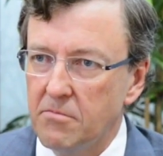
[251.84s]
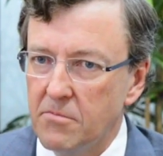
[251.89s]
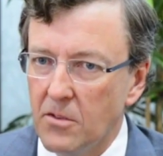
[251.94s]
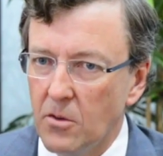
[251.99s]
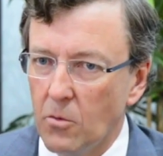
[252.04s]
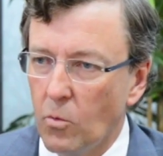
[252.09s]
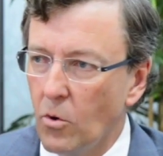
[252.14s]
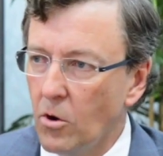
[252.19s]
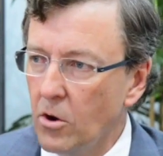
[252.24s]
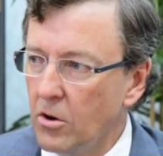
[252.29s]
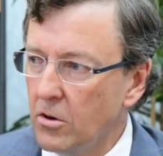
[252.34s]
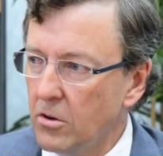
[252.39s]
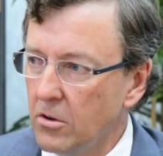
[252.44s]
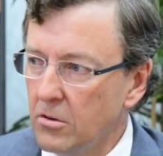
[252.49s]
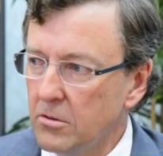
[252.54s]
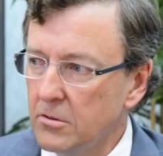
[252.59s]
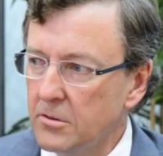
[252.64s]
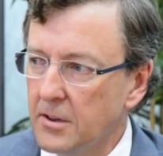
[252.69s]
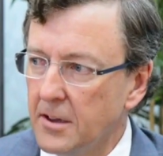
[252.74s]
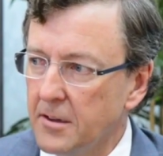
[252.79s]
the
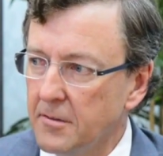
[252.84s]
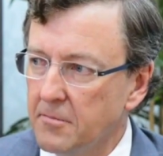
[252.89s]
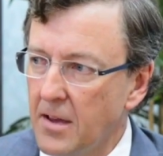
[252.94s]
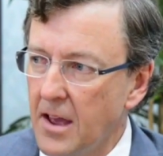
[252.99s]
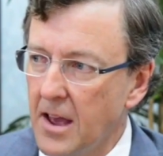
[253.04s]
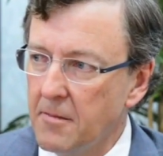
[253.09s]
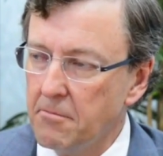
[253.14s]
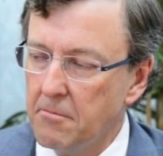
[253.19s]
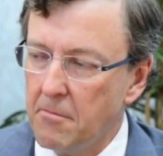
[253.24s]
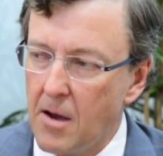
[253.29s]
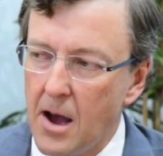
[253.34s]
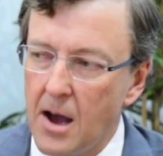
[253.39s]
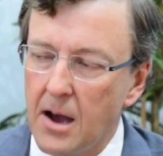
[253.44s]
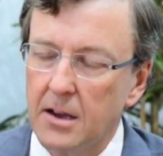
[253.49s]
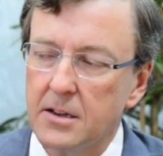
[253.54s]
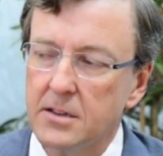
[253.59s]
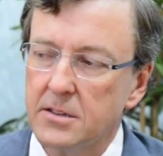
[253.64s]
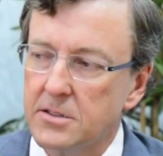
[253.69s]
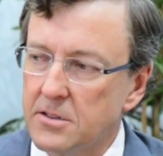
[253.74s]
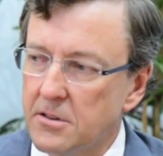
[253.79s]
world and
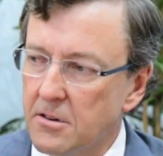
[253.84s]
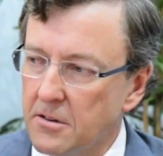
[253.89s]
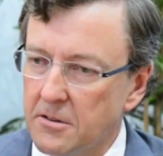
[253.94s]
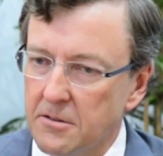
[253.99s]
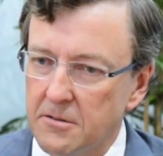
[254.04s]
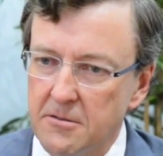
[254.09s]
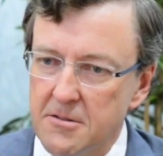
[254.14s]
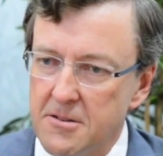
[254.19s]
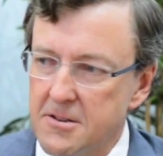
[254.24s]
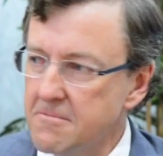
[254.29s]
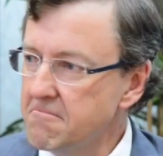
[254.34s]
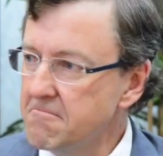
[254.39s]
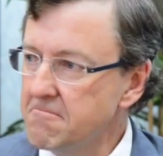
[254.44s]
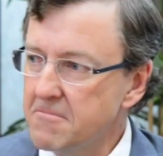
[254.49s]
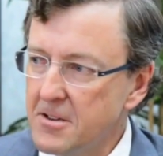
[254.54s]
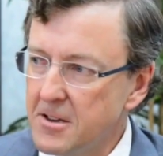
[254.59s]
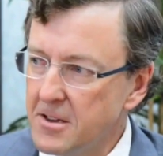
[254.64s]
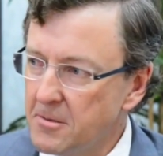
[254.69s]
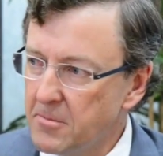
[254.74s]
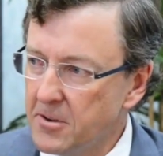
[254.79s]
markets are
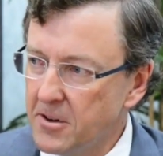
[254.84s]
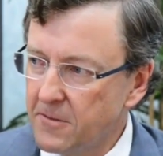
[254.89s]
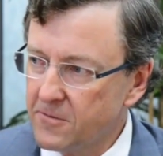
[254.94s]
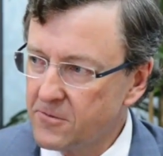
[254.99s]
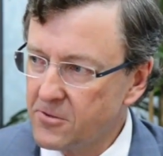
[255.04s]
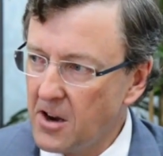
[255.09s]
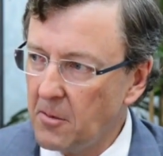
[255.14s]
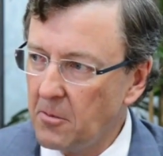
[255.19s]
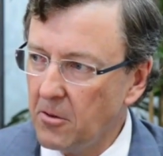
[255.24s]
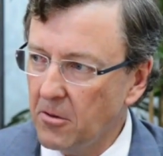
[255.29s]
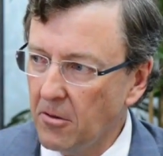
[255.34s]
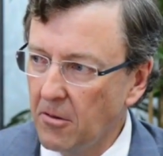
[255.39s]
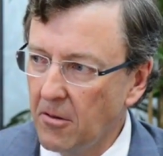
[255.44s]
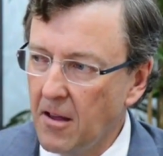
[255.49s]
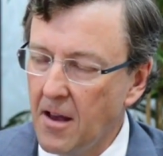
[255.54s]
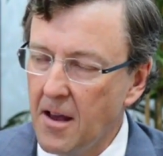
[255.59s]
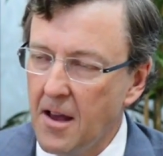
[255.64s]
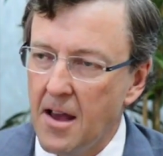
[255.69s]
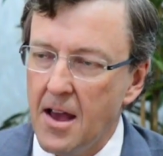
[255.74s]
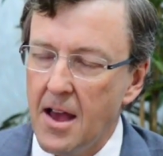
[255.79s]
in a bit of
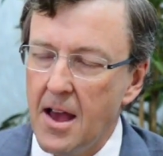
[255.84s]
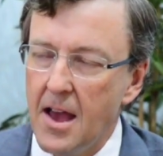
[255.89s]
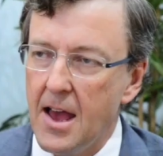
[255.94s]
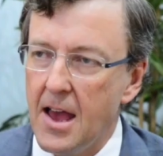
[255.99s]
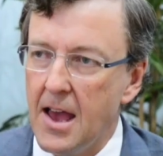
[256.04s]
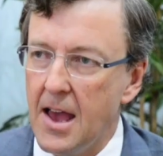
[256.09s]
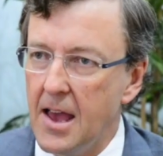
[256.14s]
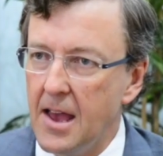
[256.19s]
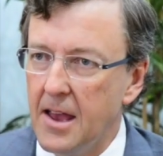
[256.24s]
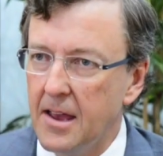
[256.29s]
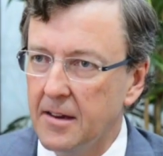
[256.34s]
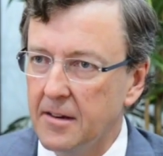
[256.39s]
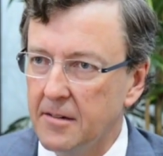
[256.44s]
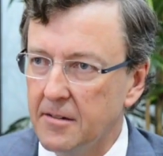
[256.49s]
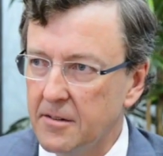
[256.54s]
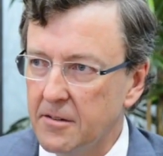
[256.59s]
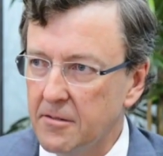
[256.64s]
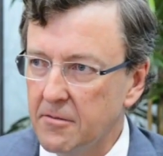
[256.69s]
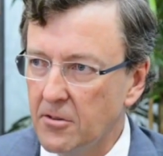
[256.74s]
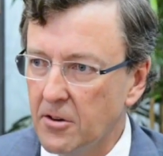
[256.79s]
trouble,
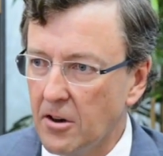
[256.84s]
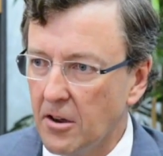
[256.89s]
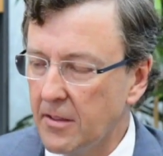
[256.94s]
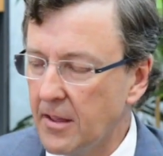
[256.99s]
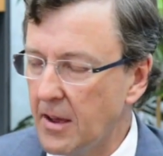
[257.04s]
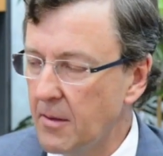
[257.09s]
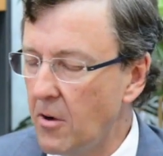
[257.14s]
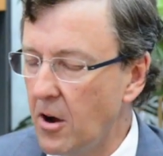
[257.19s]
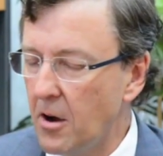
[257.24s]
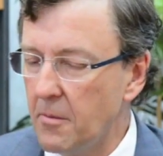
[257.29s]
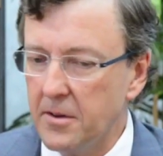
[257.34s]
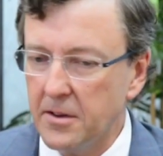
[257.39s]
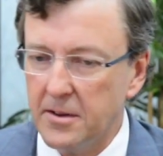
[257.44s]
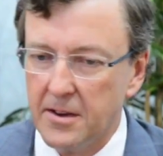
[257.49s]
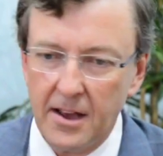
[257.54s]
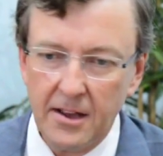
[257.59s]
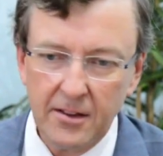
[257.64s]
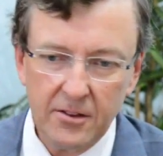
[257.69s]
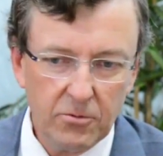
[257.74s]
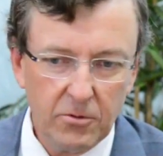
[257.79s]
and, you know, they might be
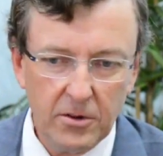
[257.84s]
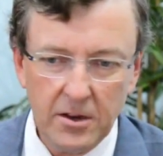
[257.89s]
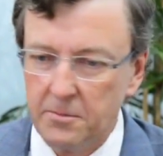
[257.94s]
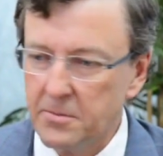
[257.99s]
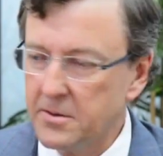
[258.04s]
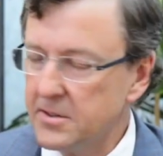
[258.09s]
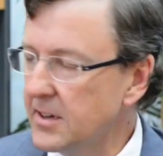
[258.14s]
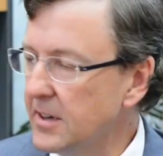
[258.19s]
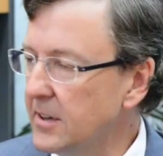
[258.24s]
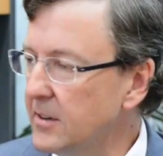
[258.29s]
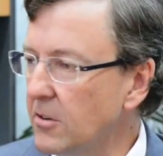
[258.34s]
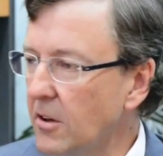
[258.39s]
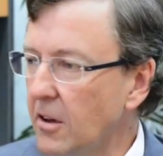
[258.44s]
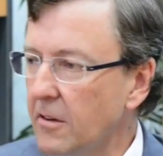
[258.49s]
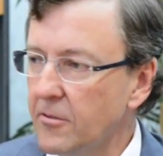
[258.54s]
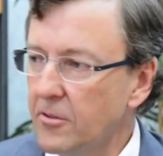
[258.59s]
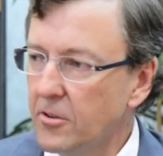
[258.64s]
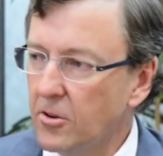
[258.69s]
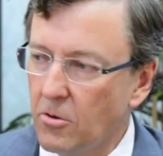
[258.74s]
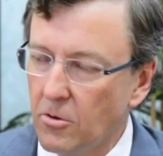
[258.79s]
down 20%
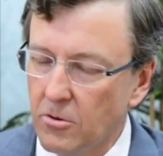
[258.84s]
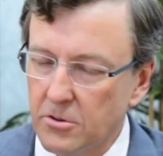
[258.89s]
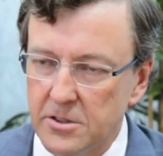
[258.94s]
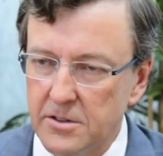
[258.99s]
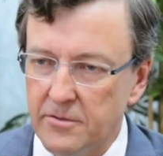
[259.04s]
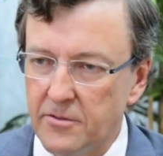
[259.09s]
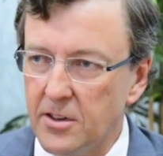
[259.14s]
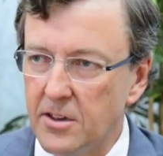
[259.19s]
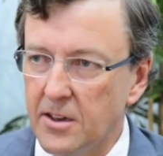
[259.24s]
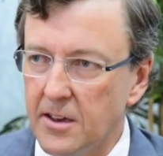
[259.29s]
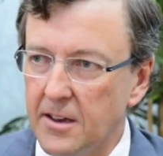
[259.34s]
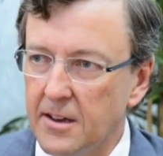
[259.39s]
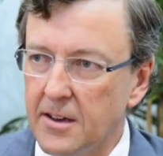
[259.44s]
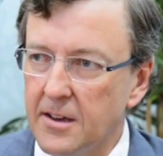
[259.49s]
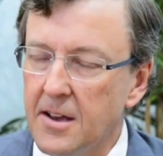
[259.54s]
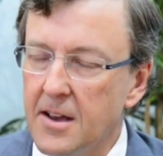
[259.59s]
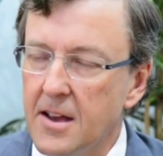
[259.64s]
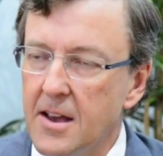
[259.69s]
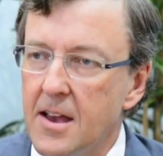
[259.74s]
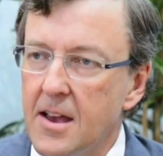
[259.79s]
over the course of a year,
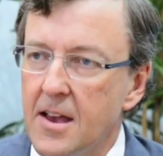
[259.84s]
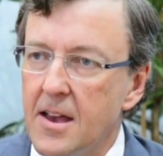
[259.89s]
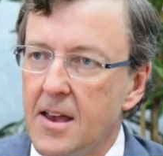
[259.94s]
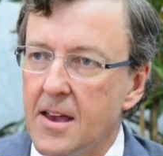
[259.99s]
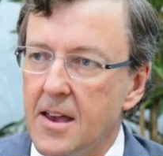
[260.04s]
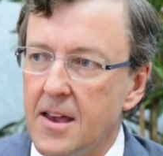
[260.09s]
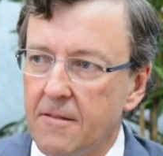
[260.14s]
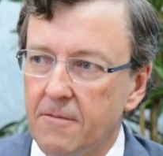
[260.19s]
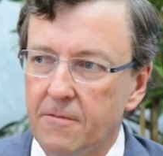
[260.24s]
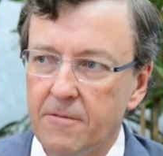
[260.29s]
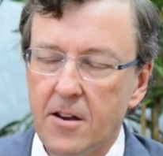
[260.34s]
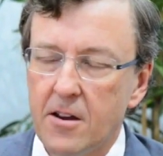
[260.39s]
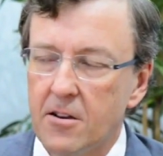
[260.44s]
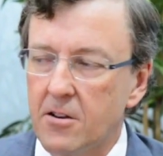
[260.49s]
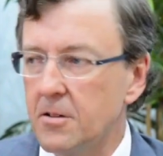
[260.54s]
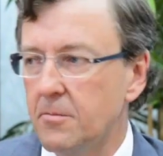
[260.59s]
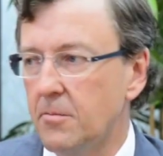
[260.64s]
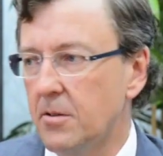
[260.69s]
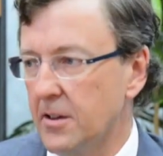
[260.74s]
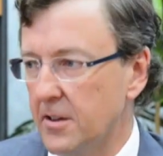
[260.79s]

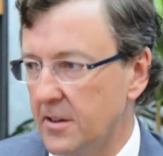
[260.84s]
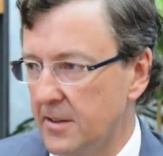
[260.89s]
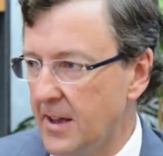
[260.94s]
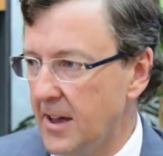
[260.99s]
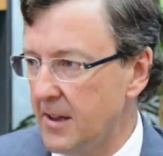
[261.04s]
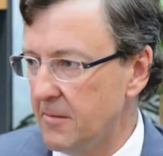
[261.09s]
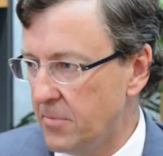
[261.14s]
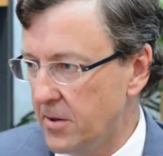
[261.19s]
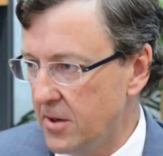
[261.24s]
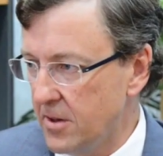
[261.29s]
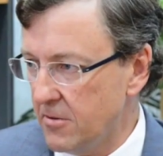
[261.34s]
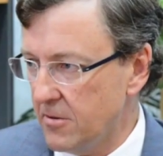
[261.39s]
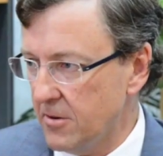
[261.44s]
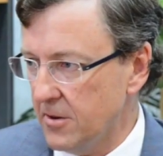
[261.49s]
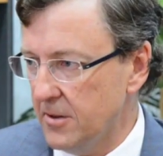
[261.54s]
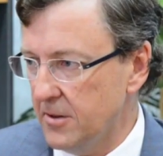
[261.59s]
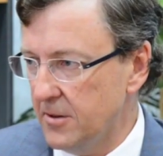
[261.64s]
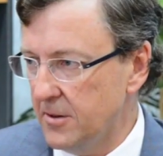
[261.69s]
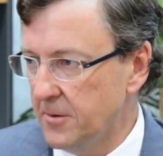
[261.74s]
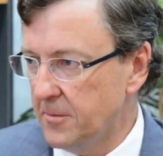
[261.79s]
invariably in that
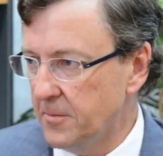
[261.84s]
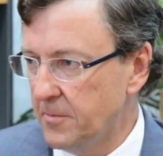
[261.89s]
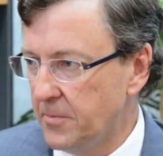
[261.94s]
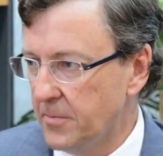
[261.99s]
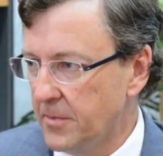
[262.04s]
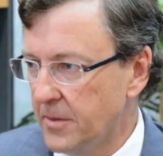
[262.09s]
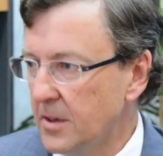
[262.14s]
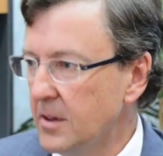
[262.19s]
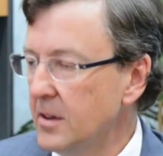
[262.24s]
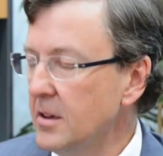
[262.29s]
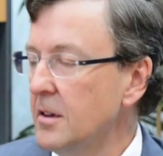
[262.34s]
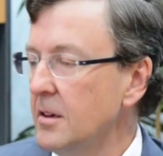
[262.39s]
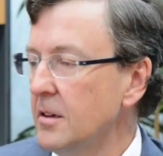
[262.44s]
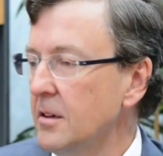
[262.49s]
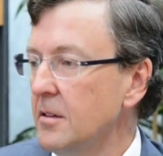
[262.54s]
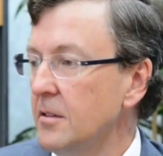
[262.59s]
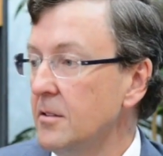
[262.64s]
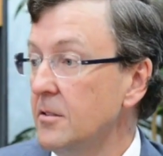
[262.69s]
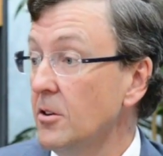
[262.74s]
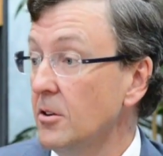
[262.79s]
period,
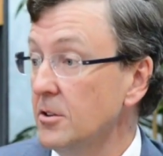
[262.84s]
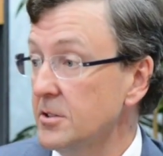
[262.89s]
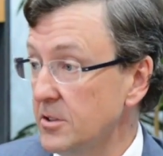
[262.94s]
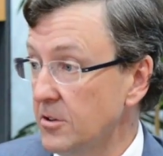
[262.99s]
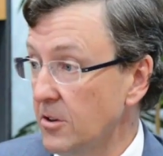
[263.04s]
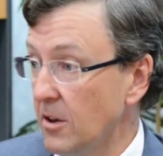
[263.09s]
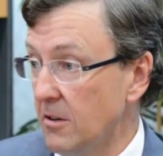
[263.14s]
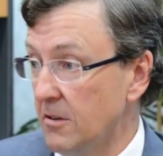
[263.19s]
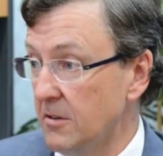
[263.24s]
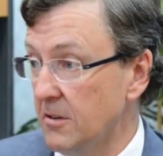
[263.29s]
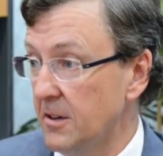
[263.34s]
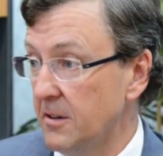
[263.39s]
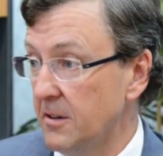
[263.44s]
the Aussie dollar